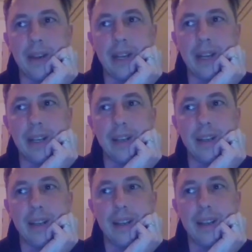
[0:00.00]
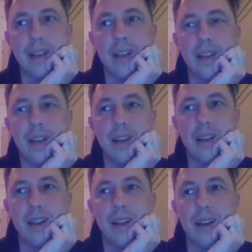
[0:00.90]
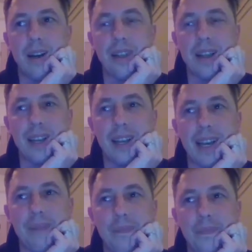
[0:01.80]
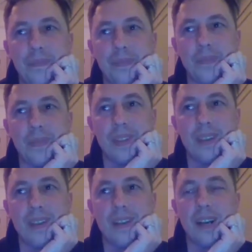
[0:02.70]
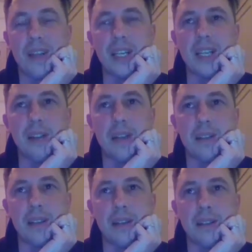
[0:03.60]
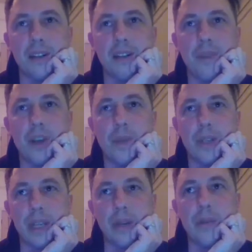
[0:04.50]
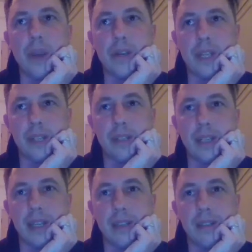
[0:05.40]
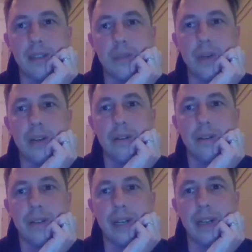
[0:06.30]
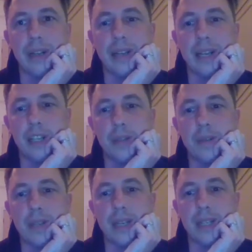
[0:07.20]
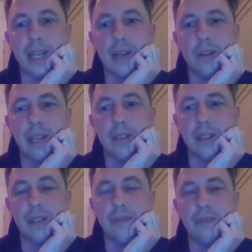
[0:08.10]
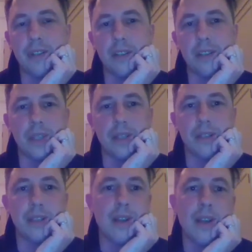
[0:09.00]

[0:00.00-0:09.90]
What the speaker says: it. And I think it's like there's those kind of moments that you notice things as well. And they take on that significance because